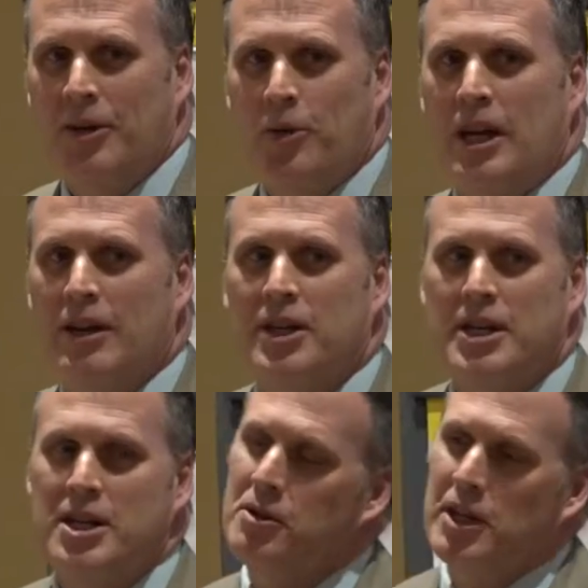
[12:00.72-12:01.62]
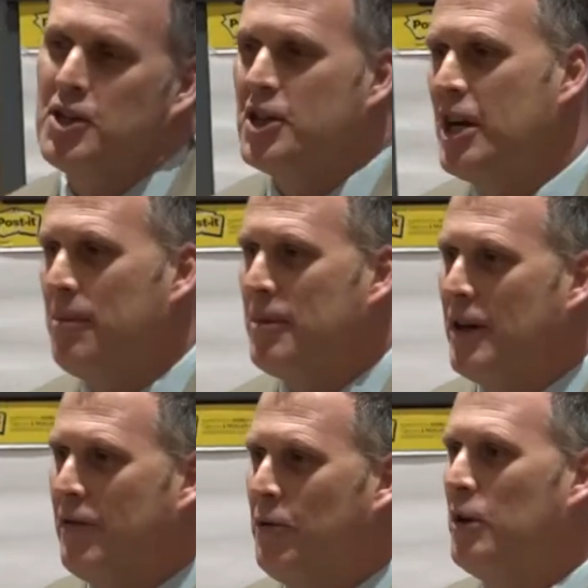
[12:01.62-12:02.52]
what kind of a deal can you cut me
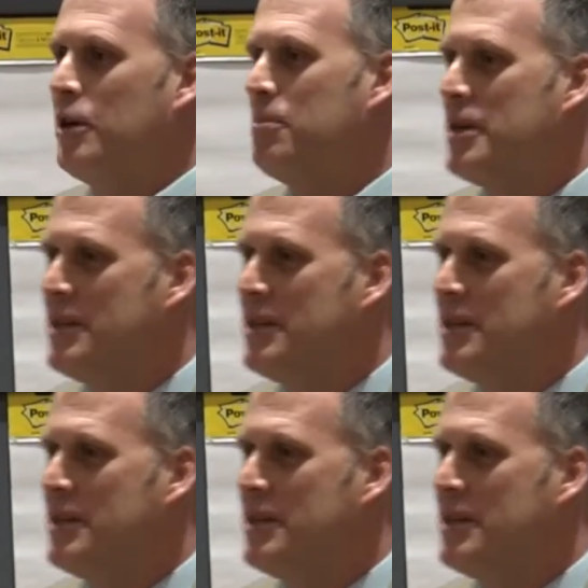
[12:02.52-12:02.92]
on 400